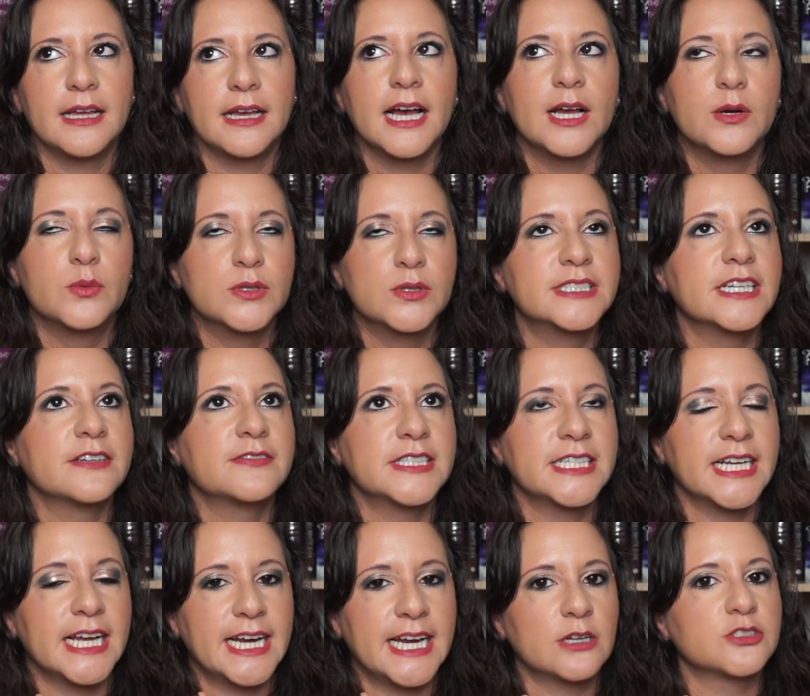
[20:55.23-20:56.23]
will
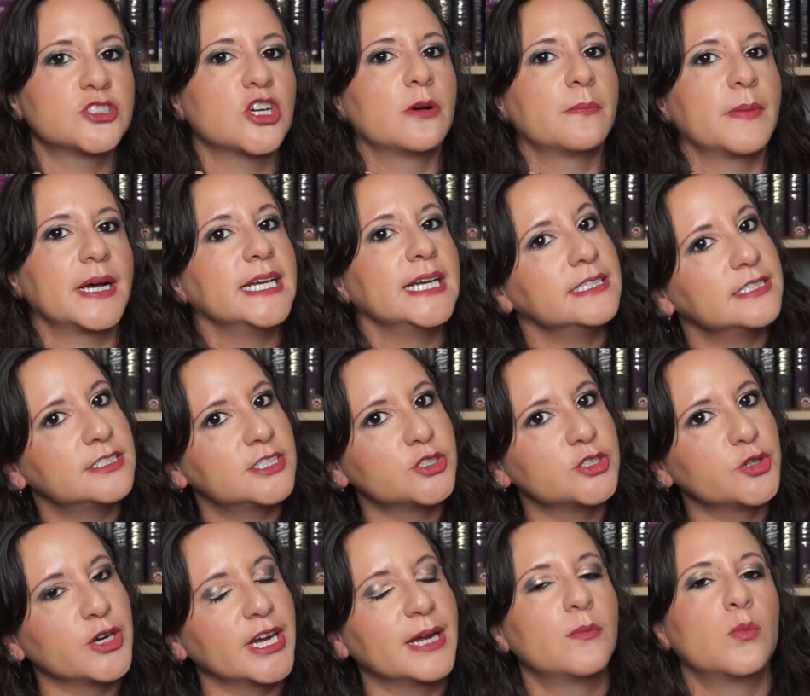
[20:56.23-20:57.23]
definitely announce on my
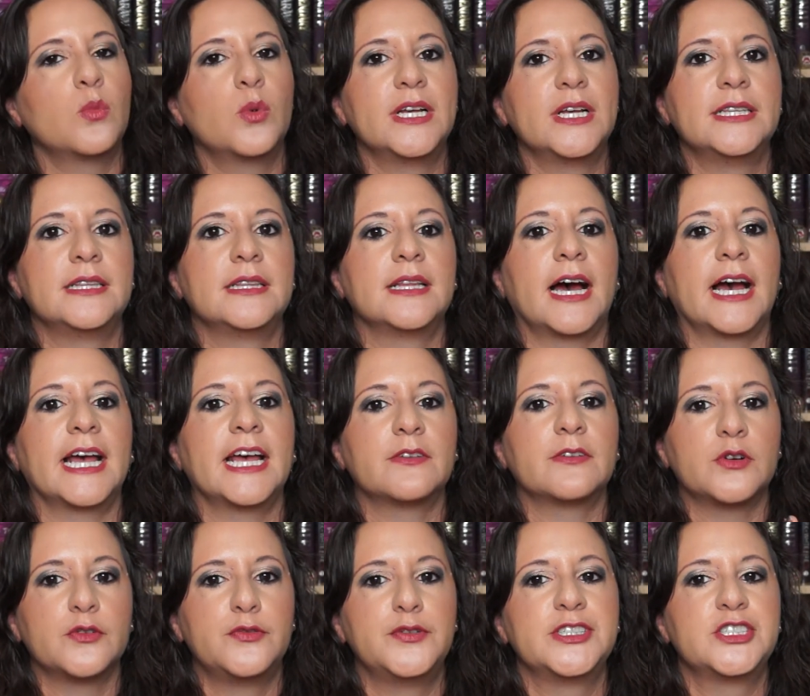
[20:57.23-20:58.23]
Instagram when I
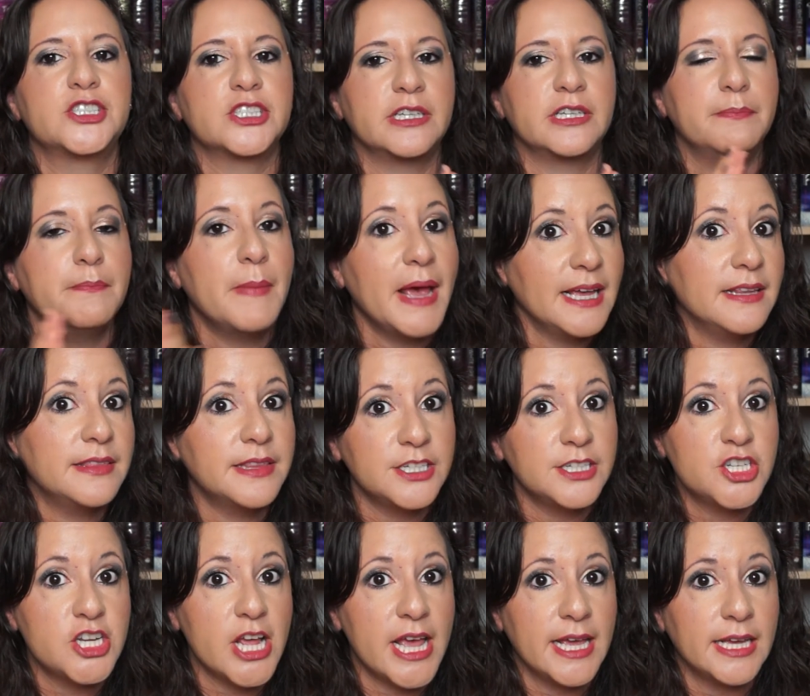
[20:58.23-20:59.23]
have officially made the
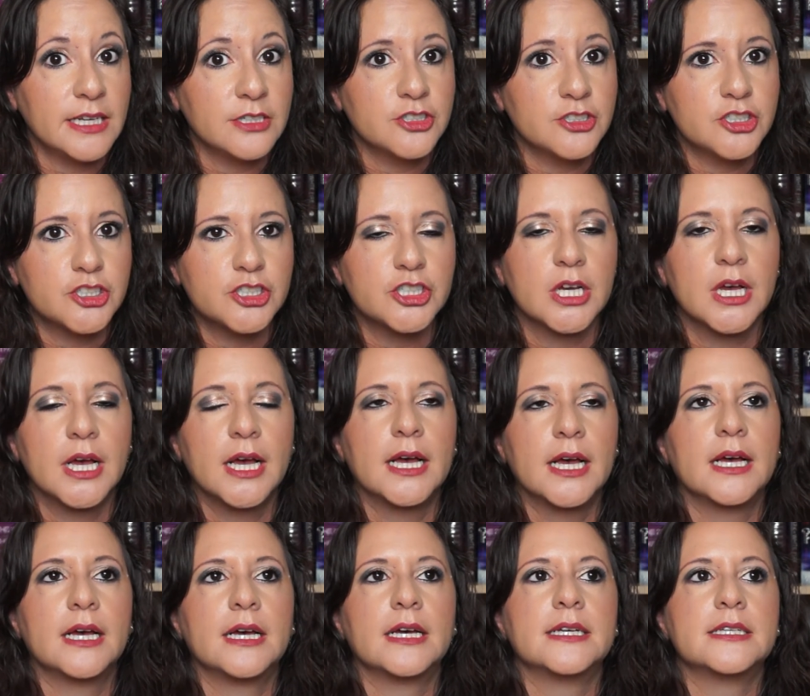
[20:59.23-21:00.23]
change.
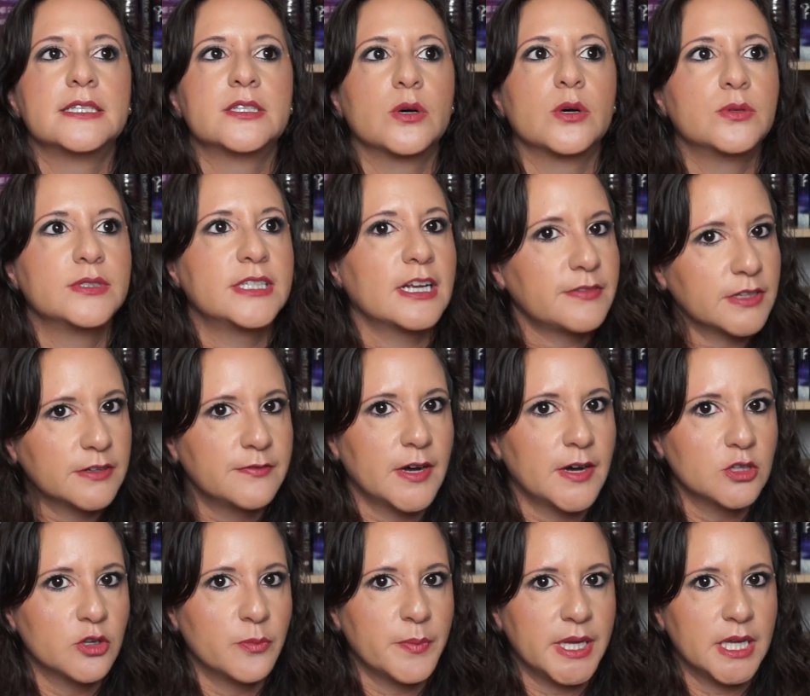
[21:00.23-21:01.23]
So definitely
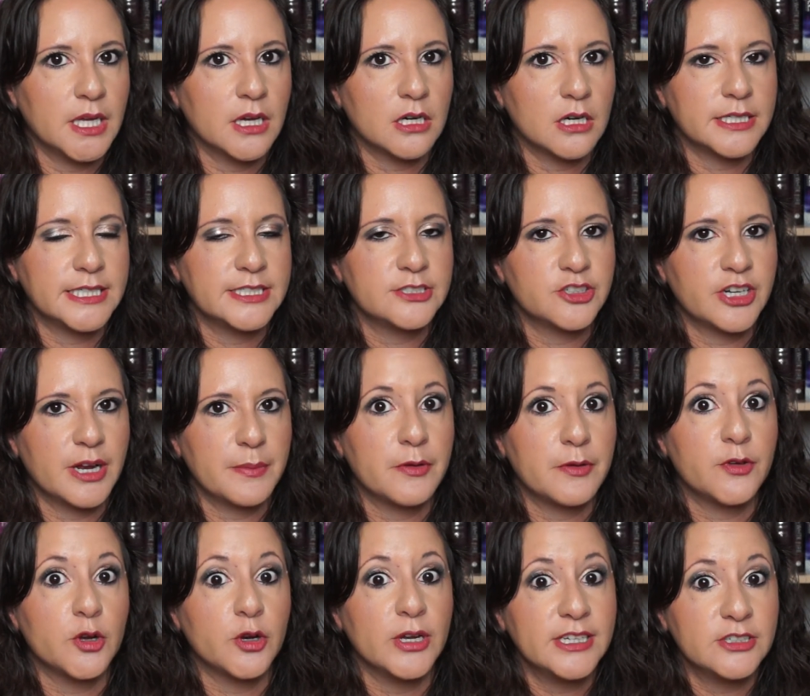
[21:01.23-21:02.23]
follow me on Instagram
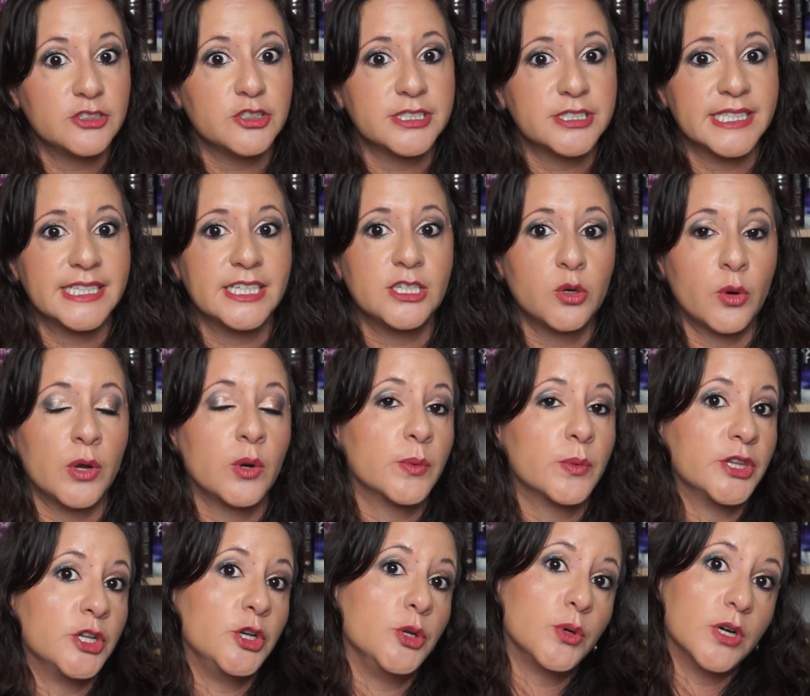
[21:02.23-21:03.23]
if you're interested in knowing
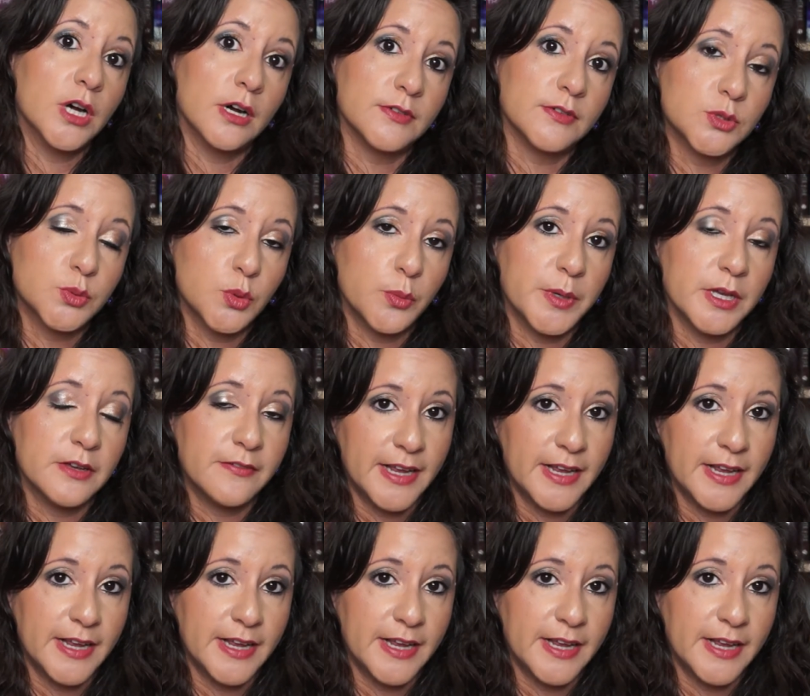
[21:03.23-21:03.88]
when the new covers will be